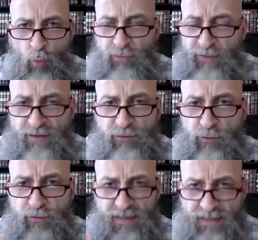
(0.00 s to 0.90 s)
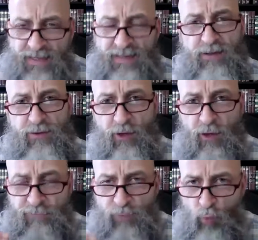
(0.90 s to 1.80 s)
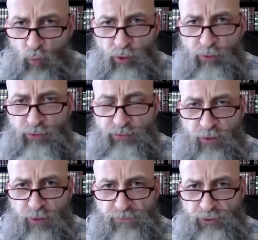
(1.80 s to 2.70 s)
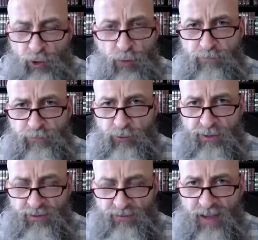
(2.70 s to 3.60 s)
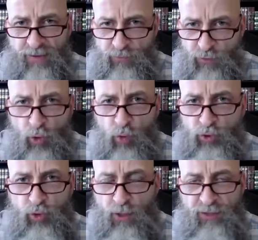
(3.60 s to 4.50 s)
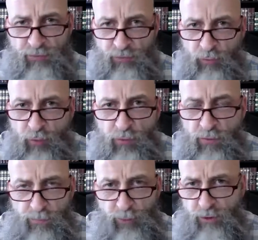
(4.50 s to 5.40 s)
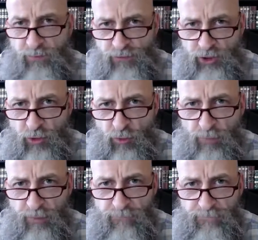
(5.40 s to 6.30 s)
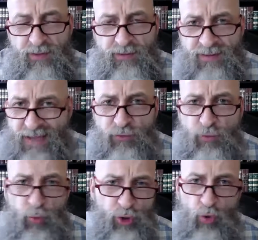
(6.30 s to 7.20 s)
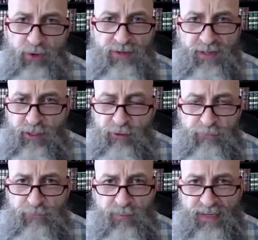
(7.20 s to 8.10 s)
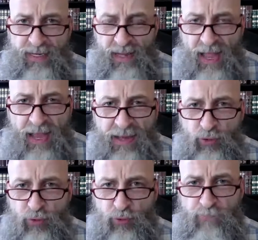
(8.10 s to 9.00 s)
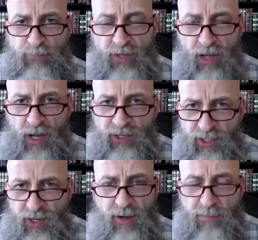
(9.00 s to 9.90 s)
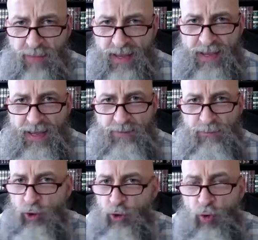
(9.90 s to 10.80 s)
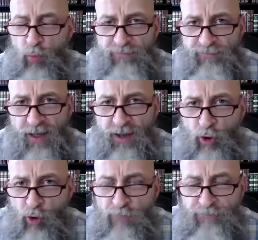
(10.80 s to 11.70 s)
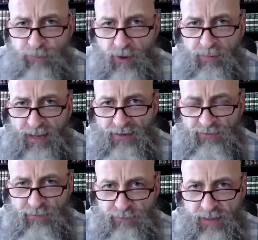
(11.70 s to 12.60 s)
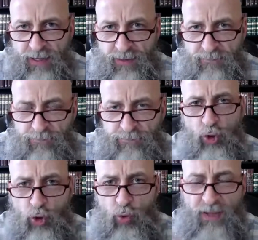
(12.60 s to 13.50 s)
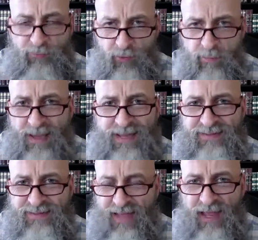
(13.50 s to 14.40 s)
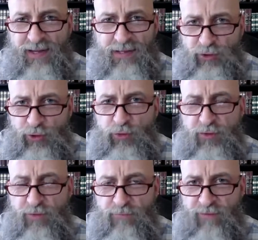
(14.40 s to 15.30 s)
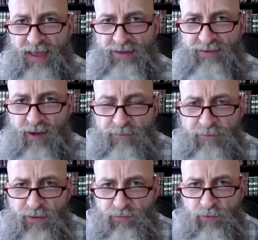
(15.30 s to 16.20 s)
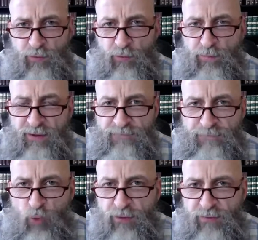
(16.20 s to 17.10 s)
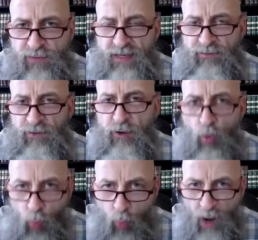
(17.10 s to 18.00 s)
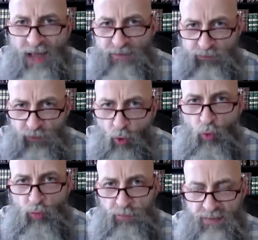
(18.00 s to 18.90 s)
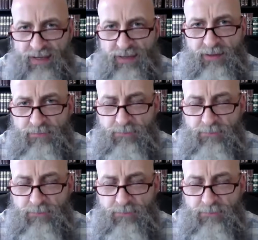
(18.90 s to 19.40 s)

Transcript: these are the end of the words of Job, friends, as told to us through the book of Job. Next, we're going to hear from Elihu, a young man who we've not heard from as of yet, who has remained silent due to the fact of his youth before these wise old men.